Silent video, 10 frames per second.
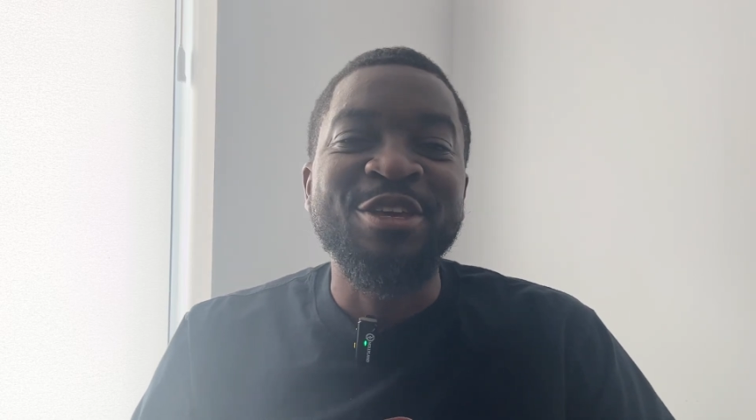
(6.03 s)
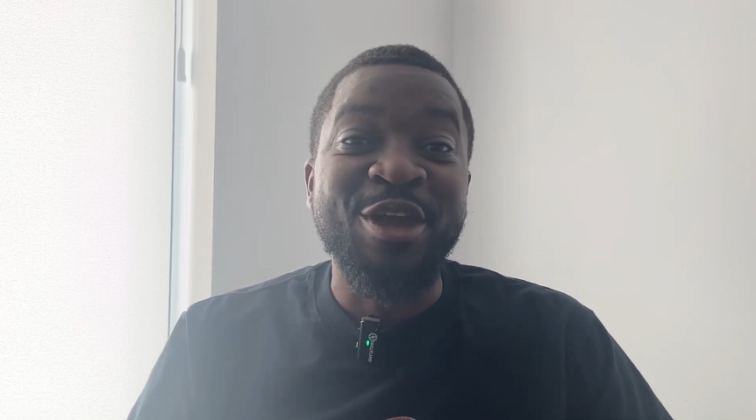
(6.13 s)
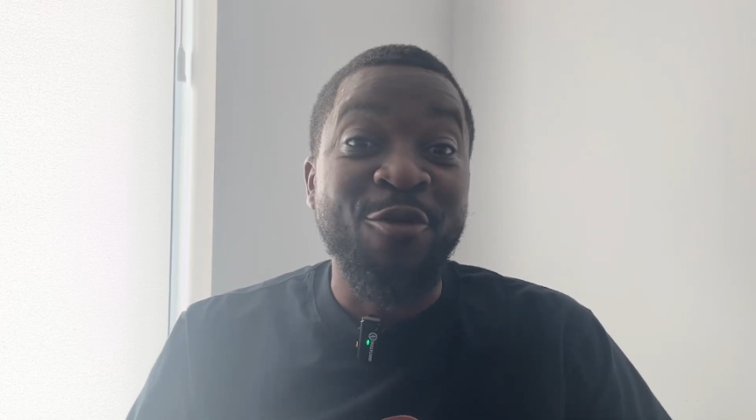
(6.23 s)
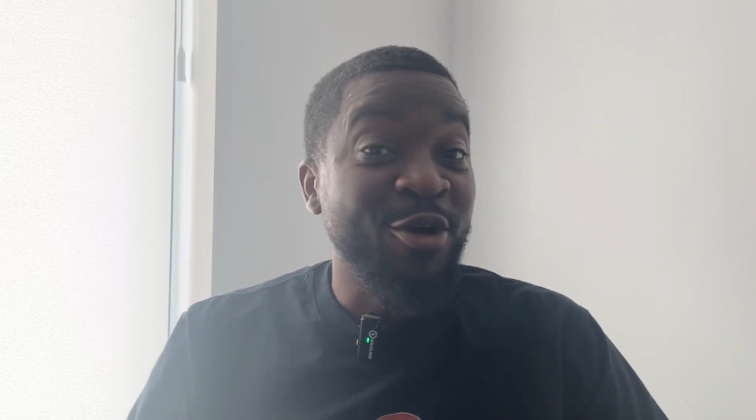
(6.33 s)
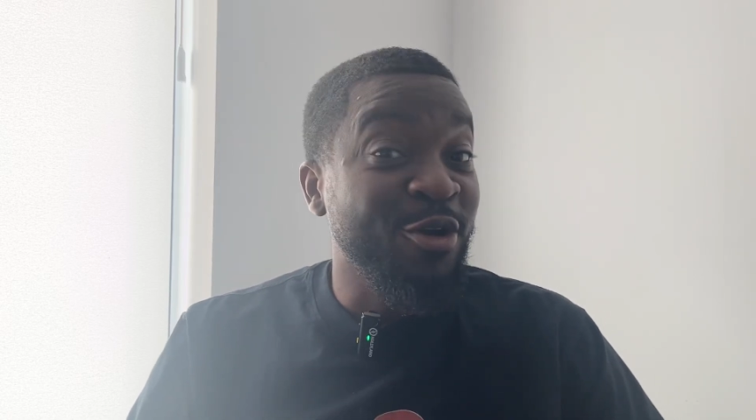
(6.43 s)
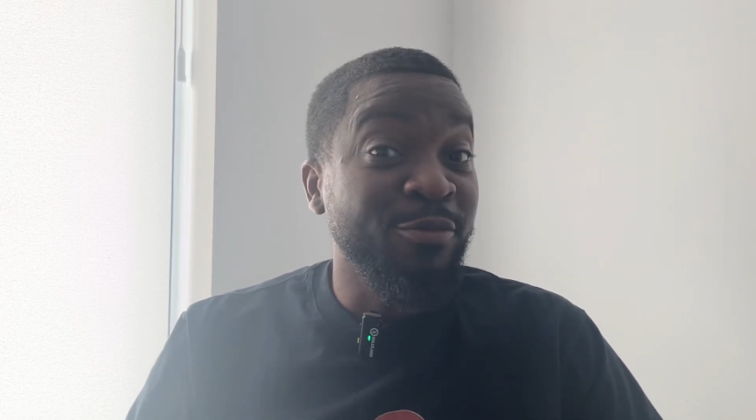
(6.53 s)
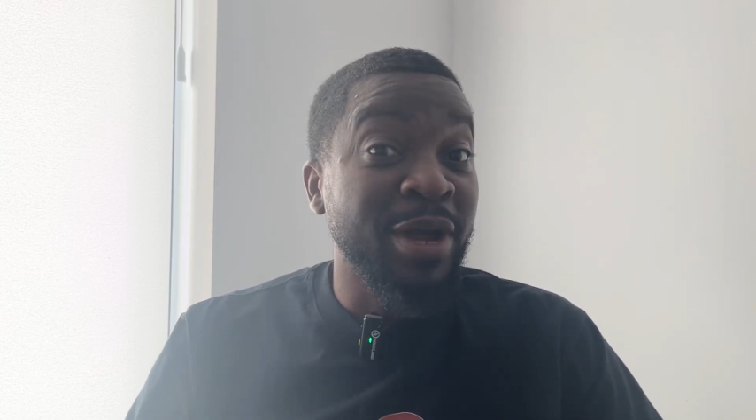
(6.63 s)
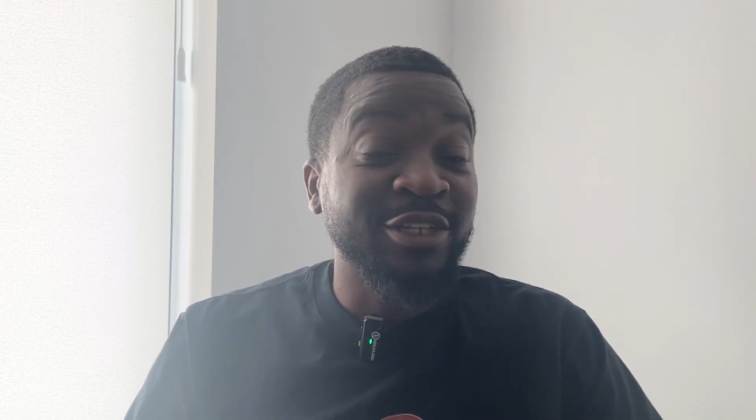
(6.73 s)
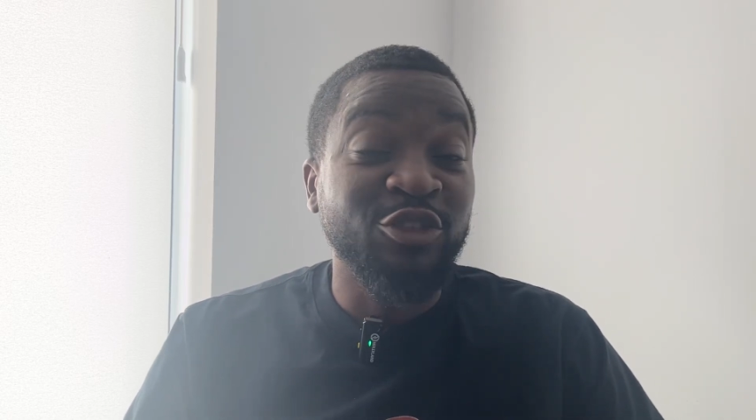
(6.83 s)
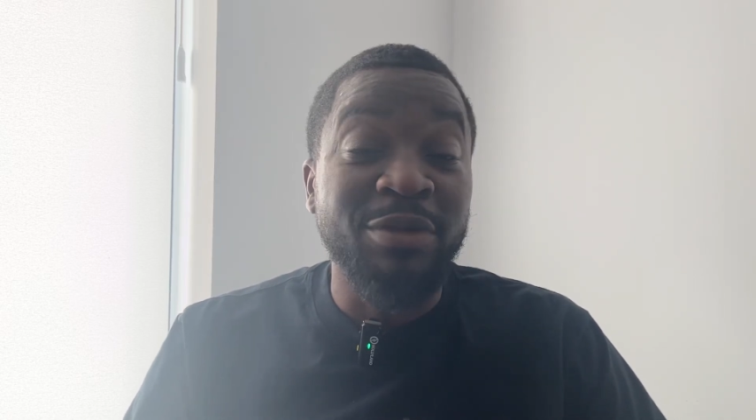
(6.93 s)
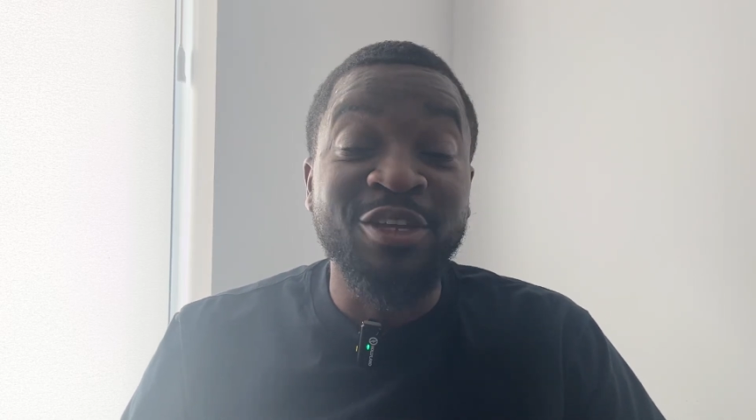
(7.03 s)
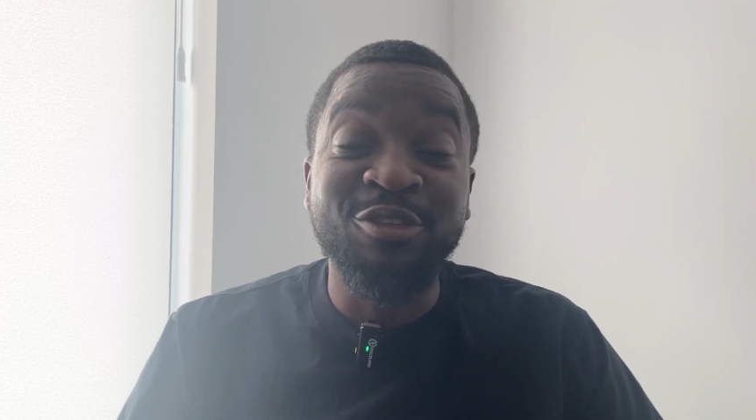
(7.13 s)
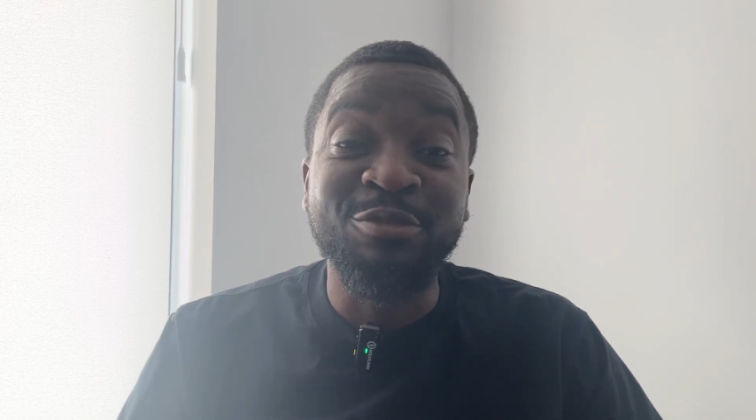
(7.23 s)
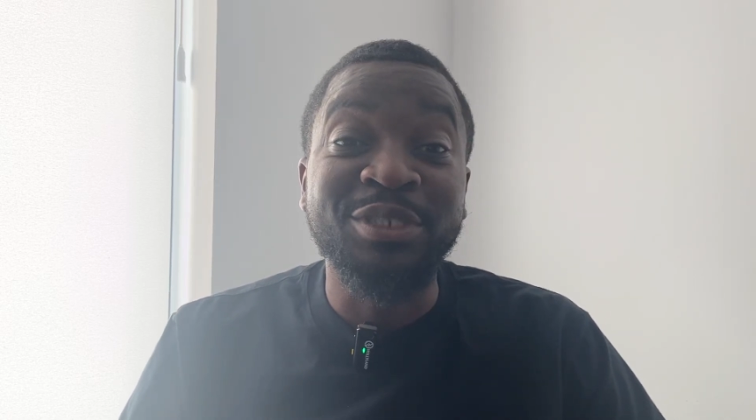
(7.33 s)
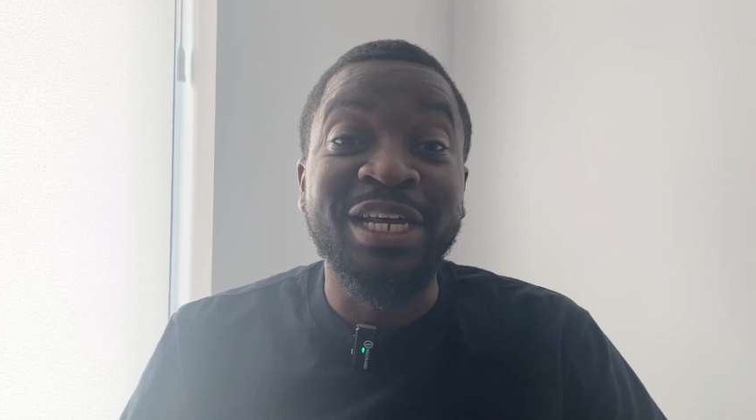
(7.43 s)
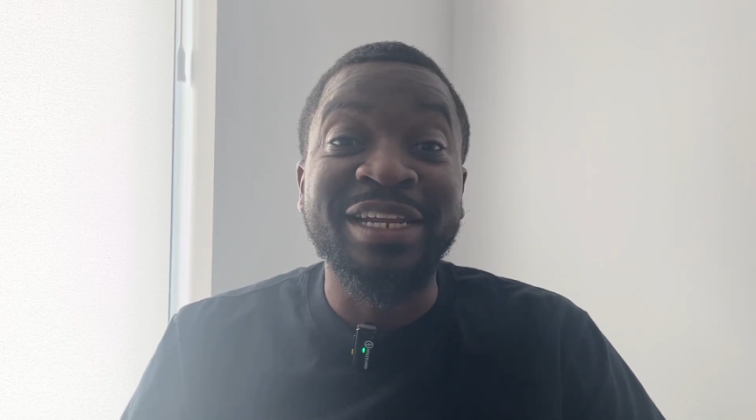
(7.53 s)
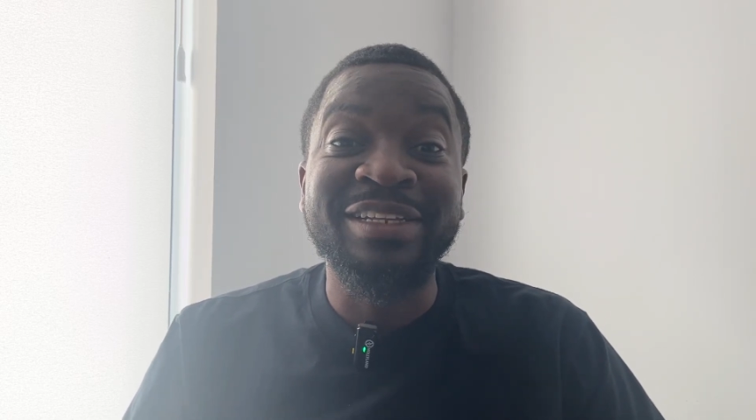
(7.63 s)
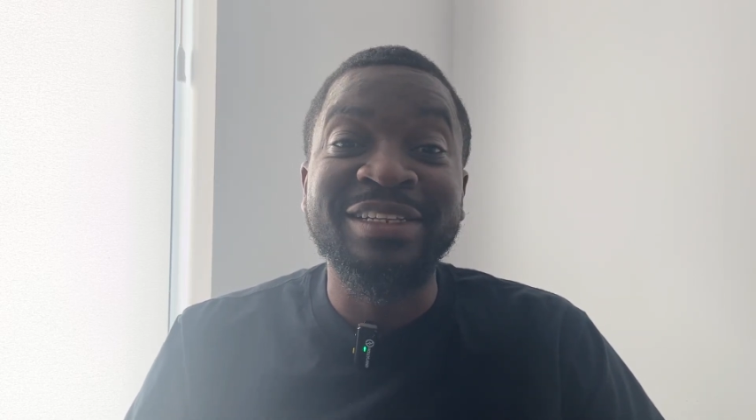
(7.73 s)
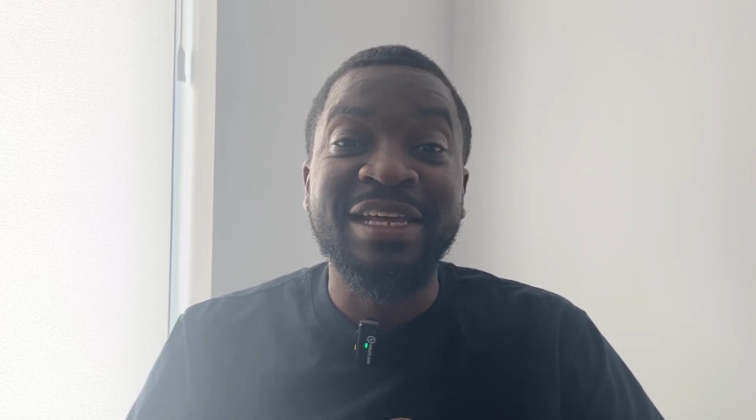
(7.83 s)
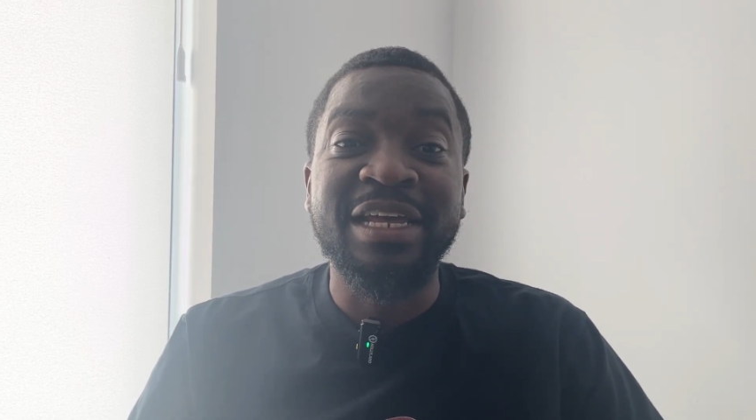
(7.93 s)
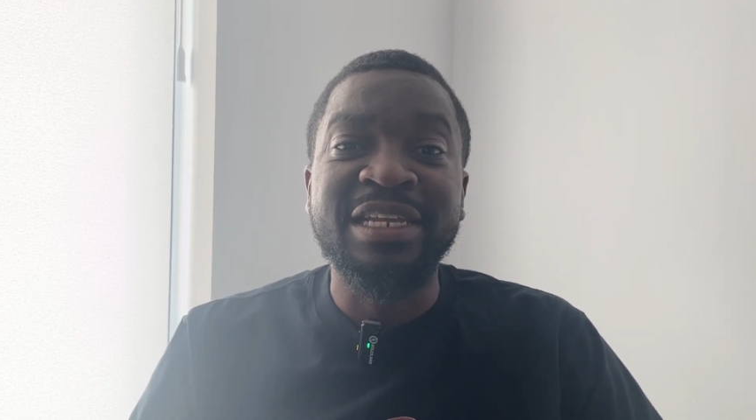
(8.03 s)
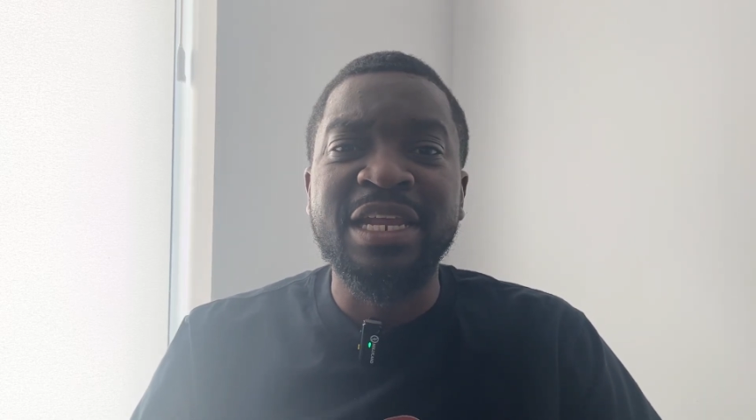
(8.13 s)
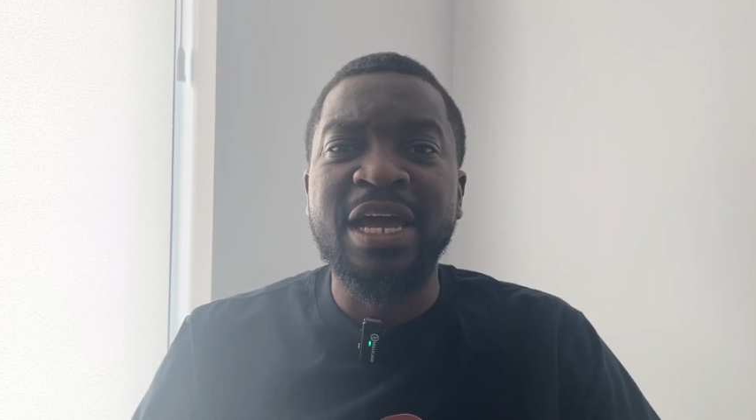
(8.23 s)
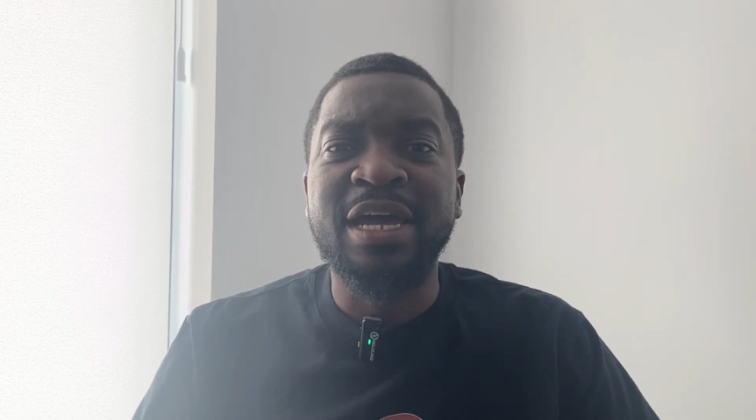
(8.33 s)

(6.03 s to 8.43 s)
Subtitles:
Welcome back to my YouTube channel, and